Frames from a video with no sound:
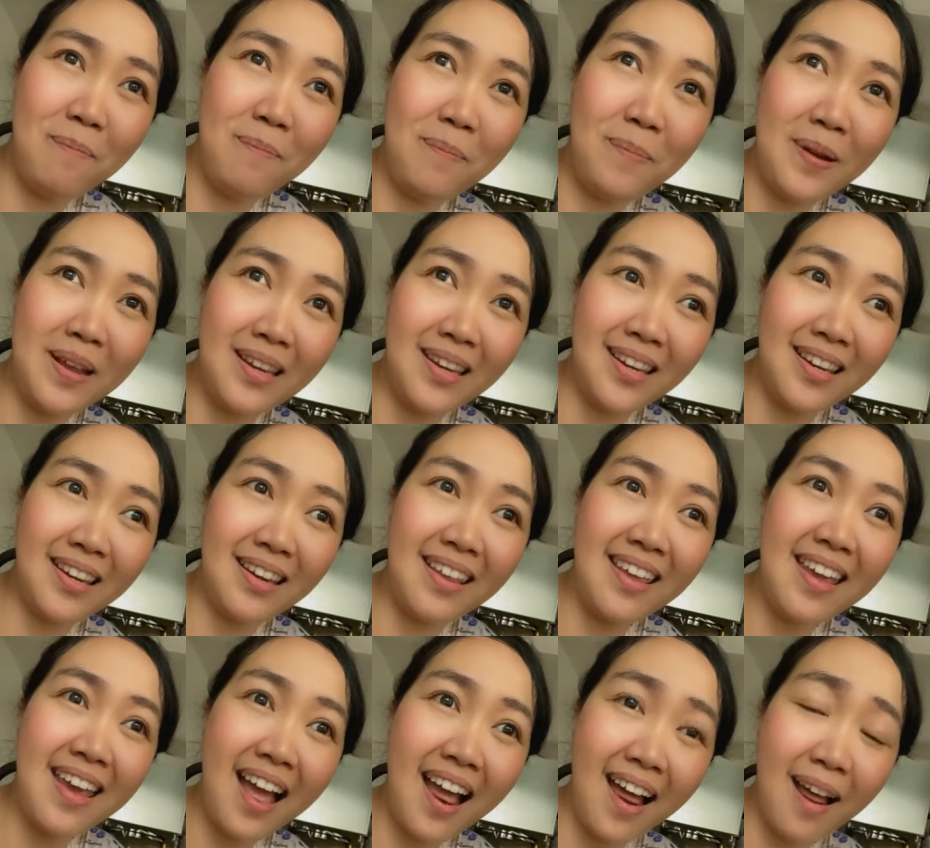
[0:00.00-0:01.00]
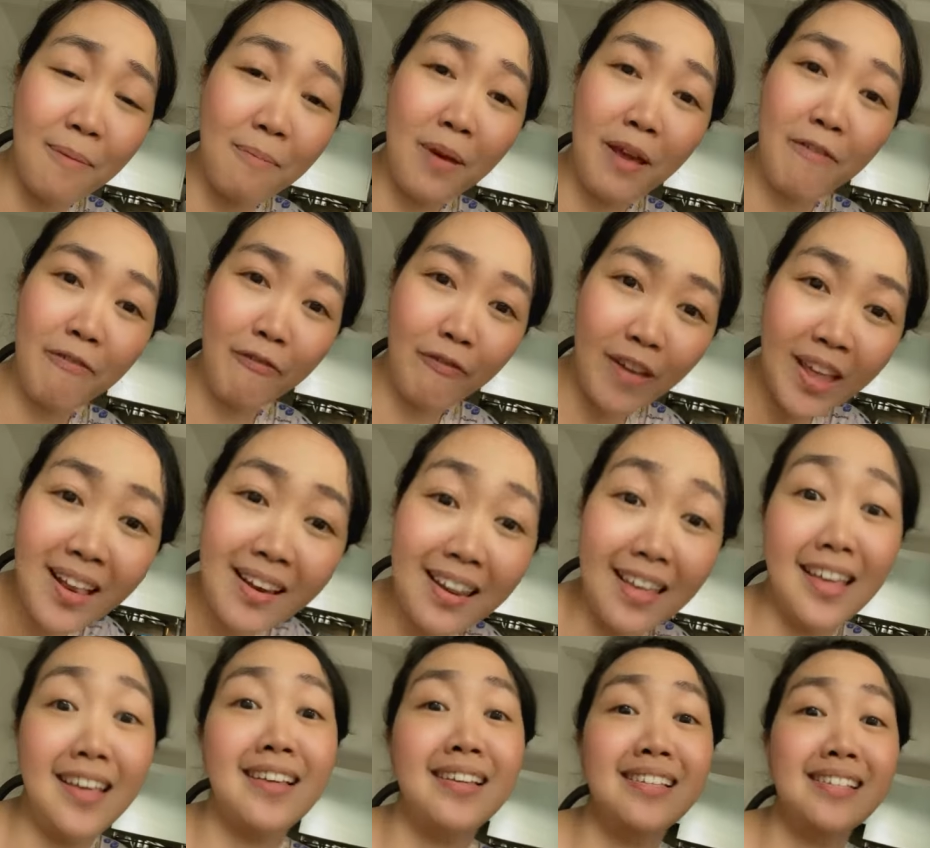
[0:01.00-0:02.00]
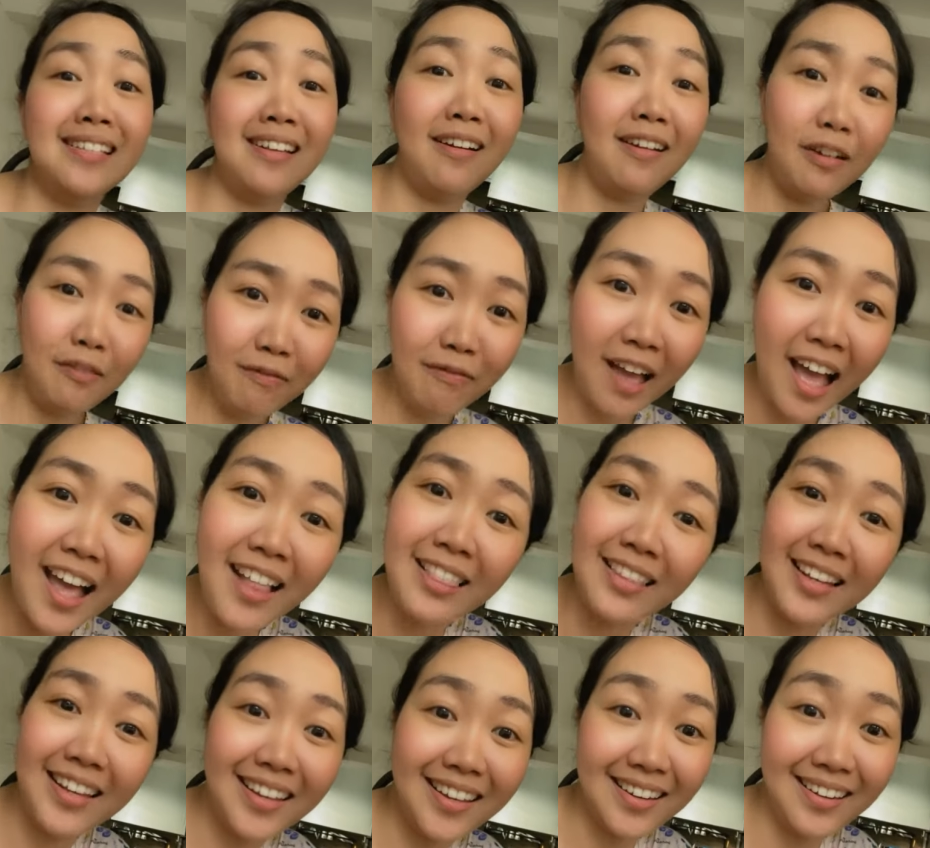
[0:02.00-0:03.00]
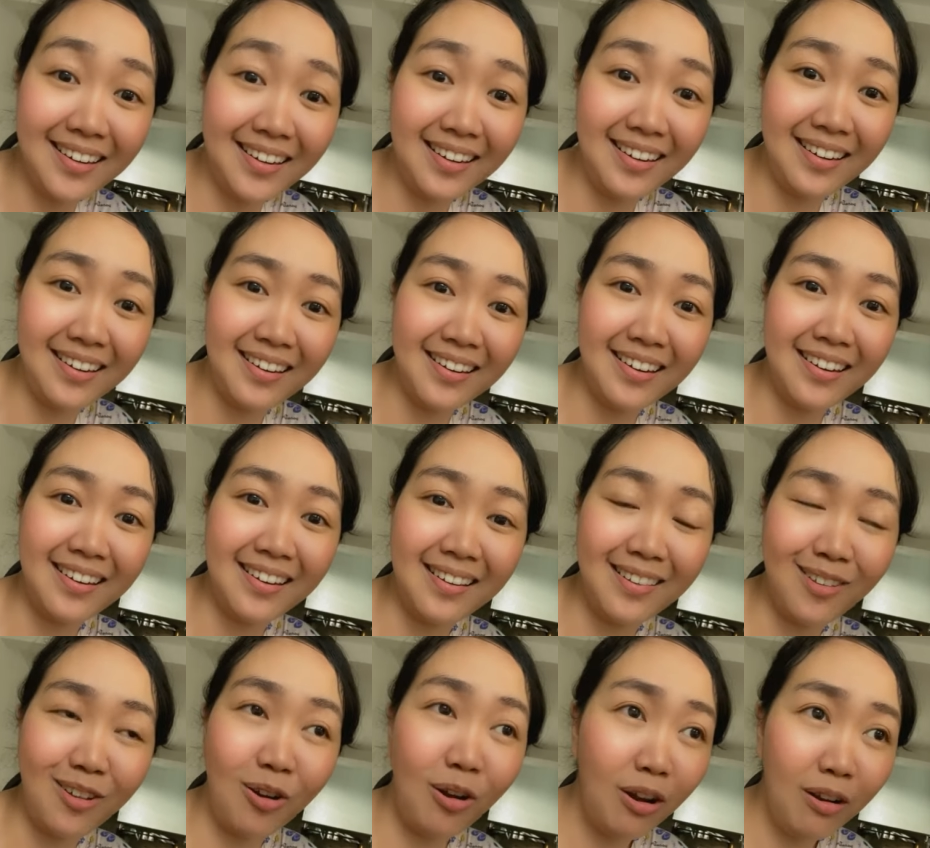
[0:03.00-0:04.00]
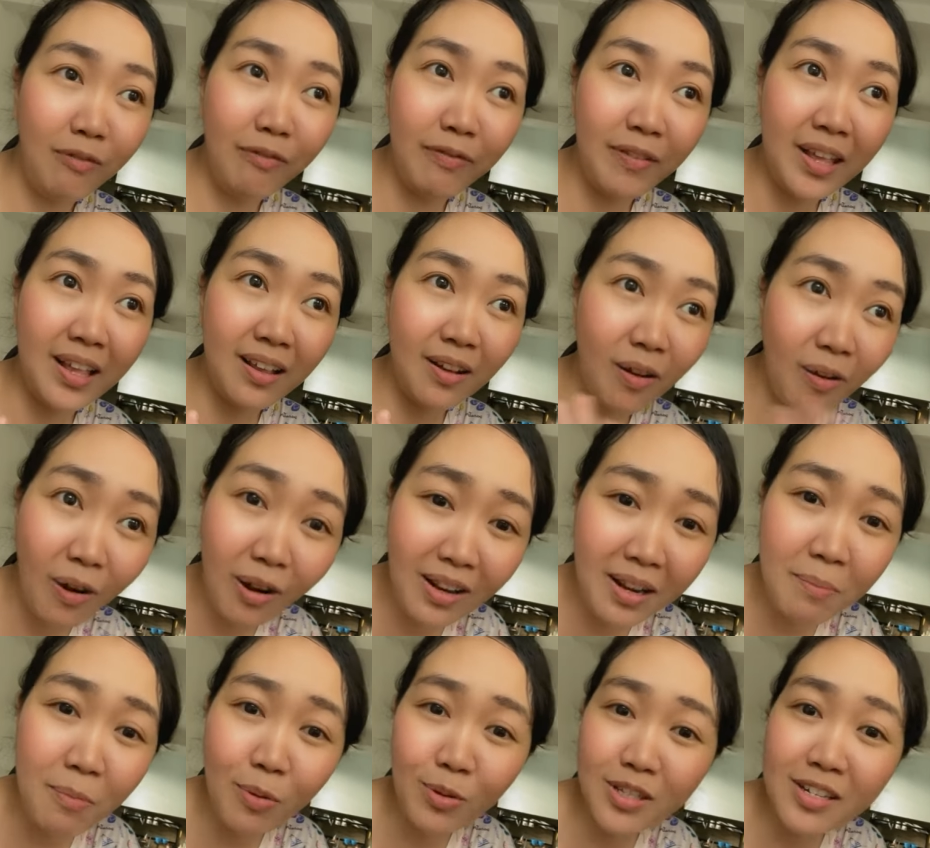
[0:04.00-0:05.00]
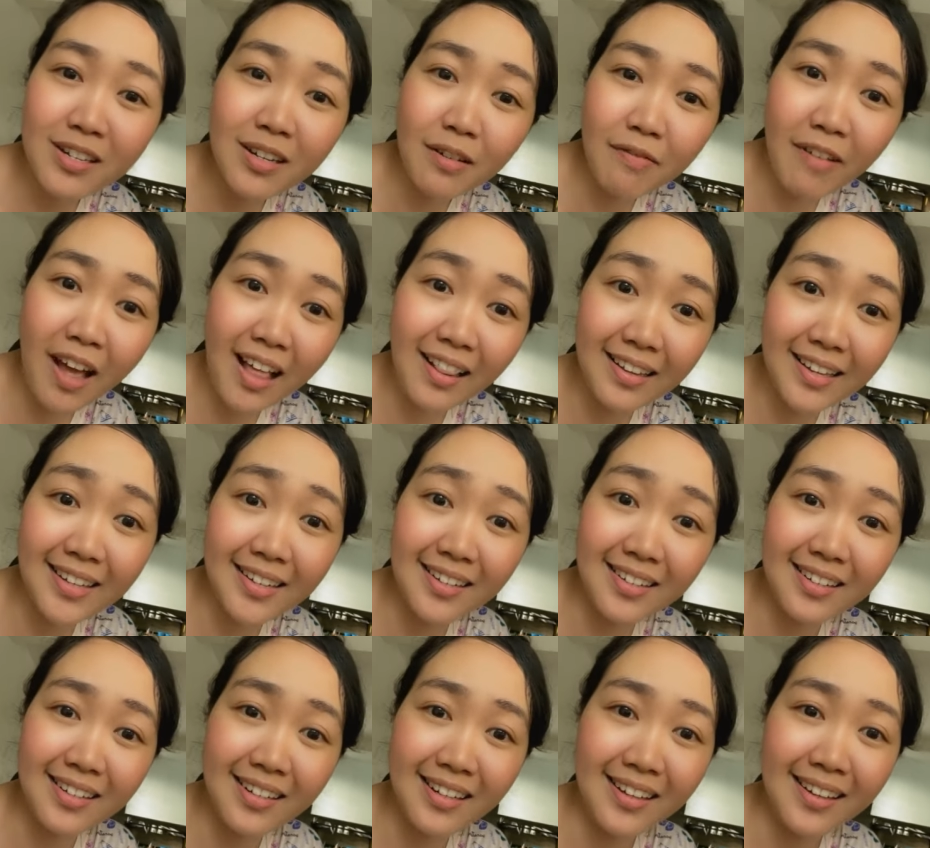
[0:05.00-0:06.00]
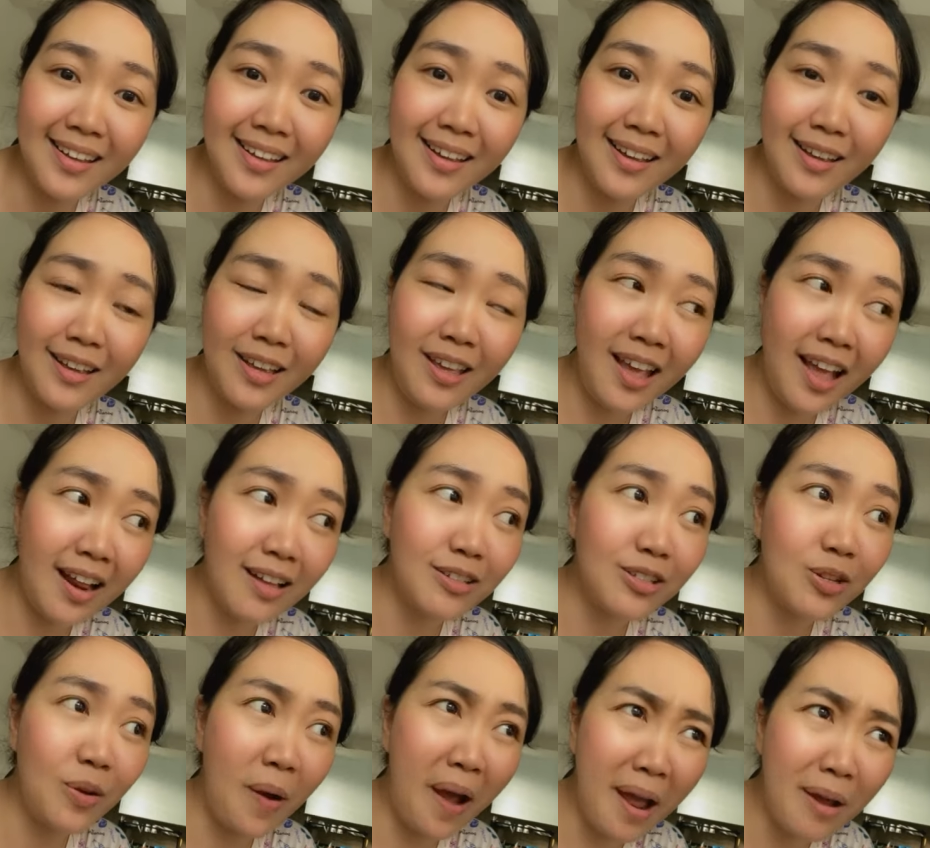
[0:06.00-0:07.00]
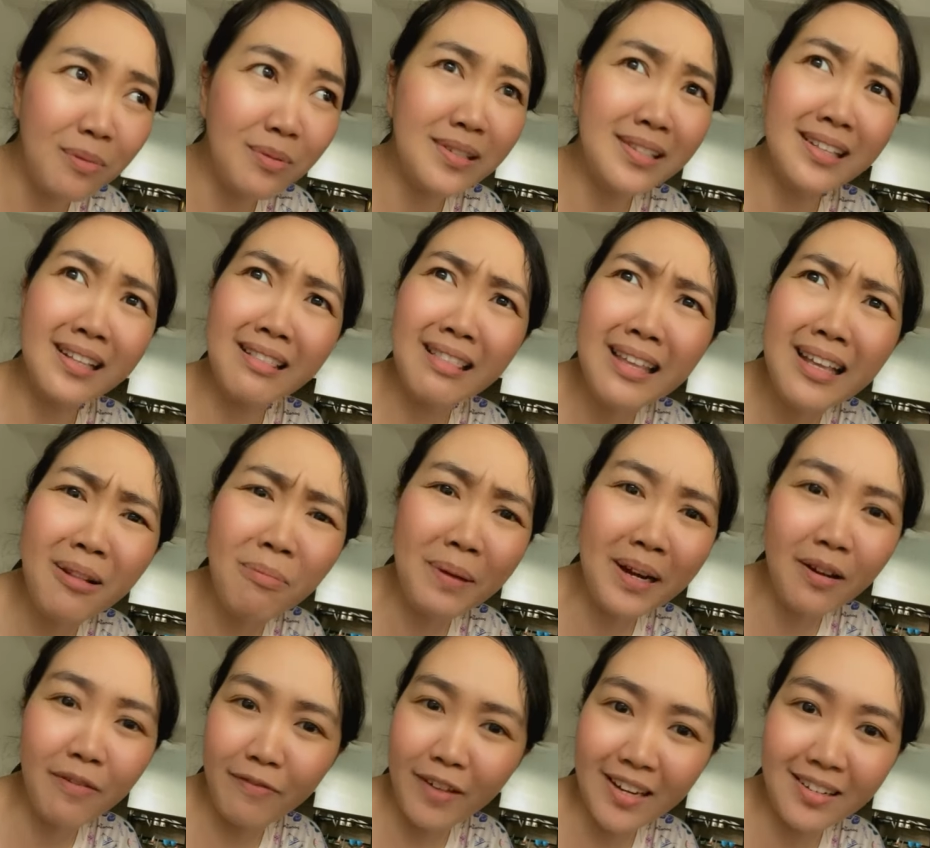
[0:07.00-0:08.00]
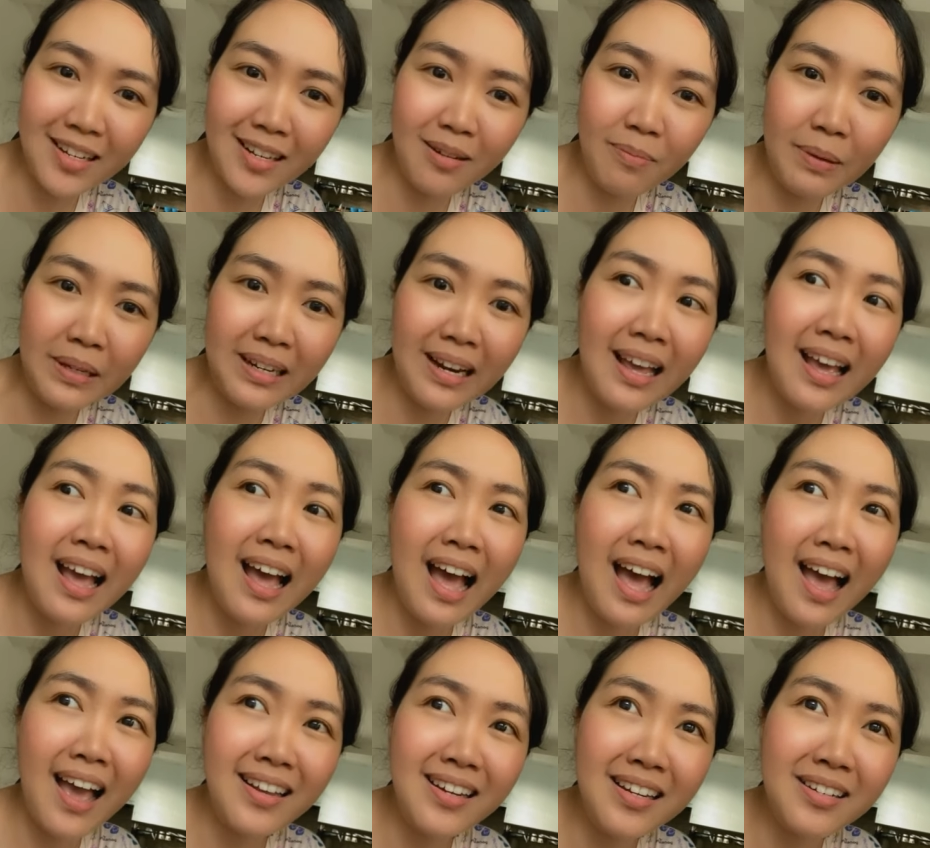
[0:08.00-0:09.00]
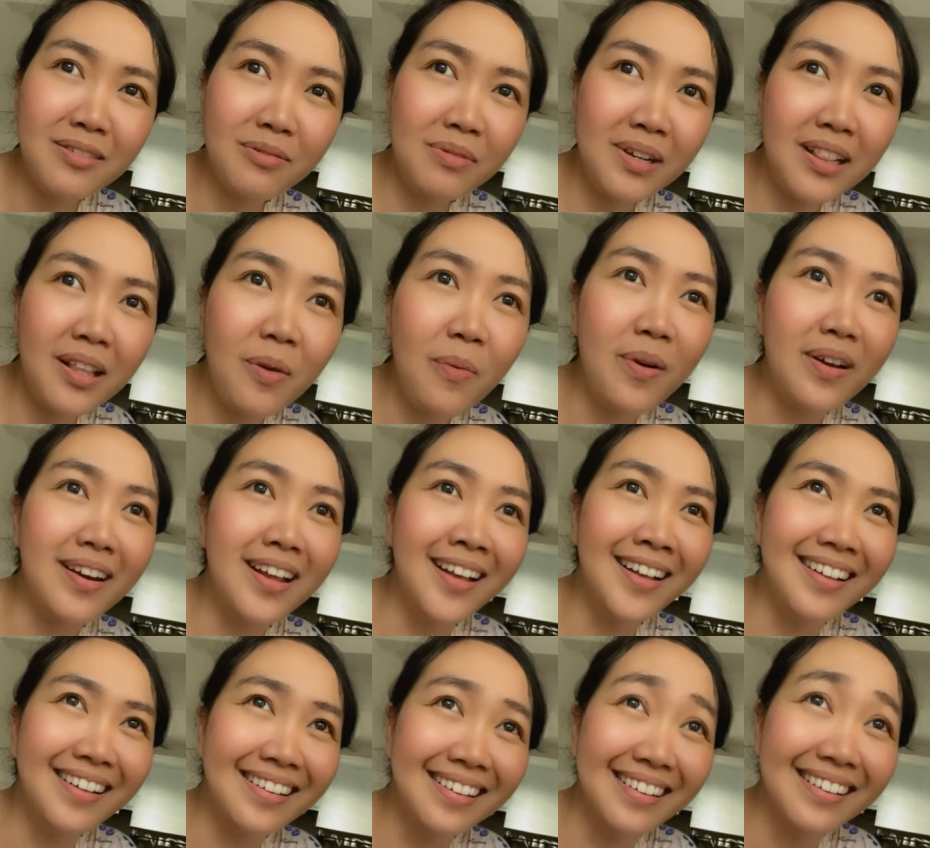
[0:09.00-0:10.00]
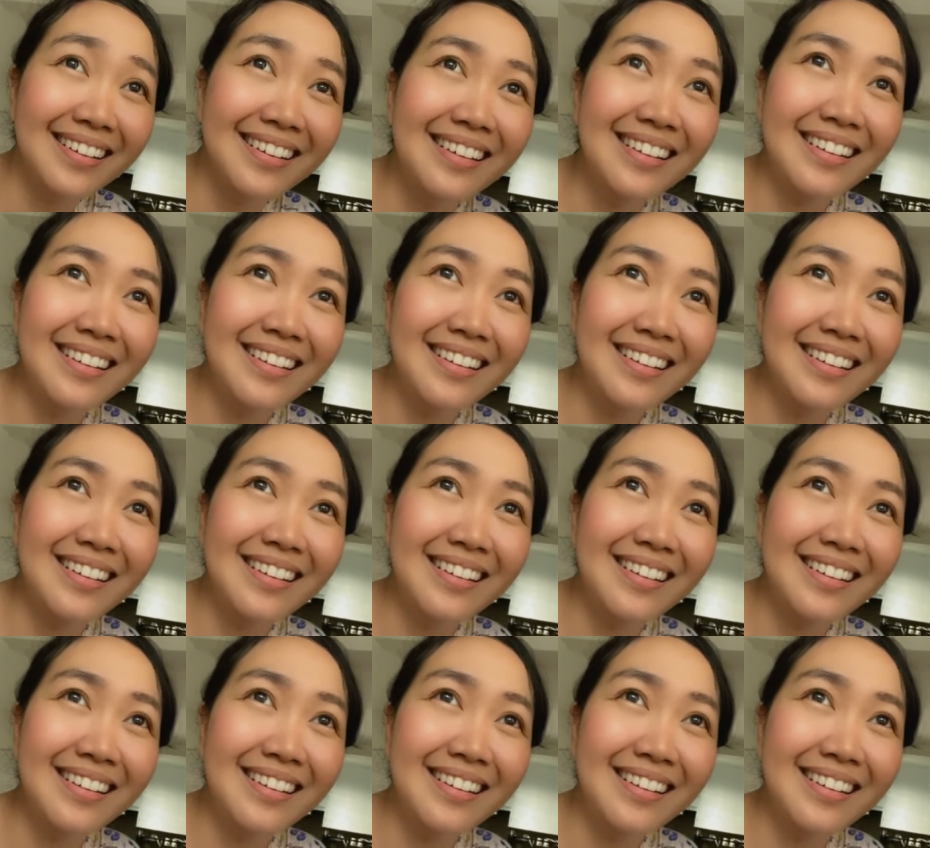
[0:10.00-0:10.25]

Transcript: But yeah, my feelings are valid. All emotions are valid. Yeah, so I was a little bit offended, but I didn't really want to,